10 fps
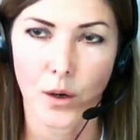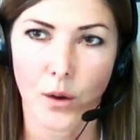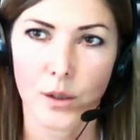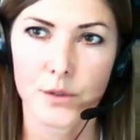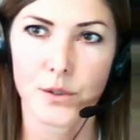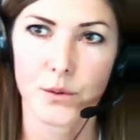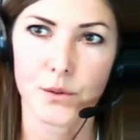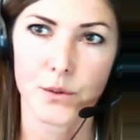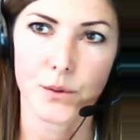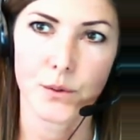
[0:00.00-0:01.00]
also
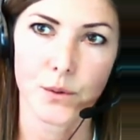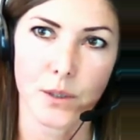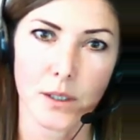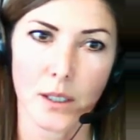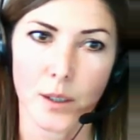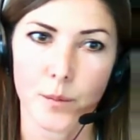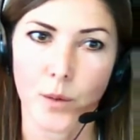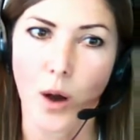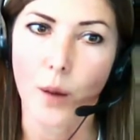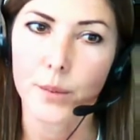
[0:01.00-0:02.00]
to
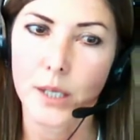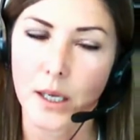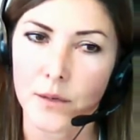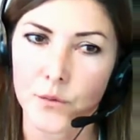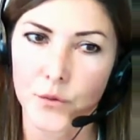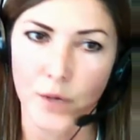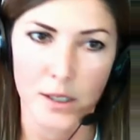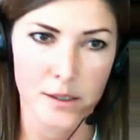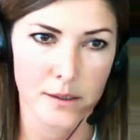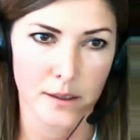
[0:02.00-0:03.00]
obtain
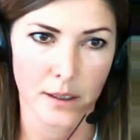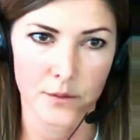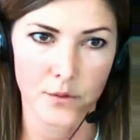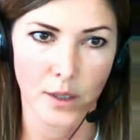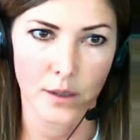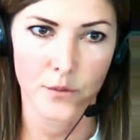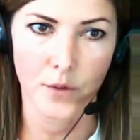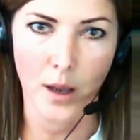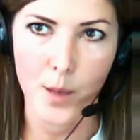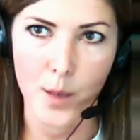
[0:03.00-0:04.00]
trust and
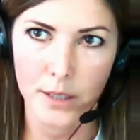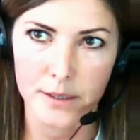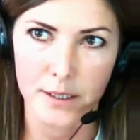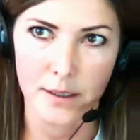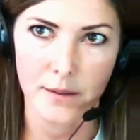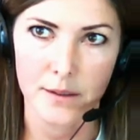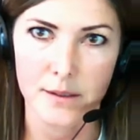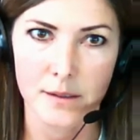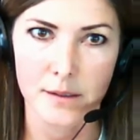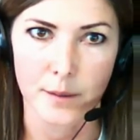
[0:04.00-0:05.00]
reliability in the
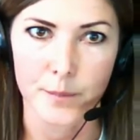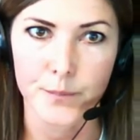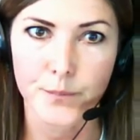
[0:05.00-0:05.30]
system.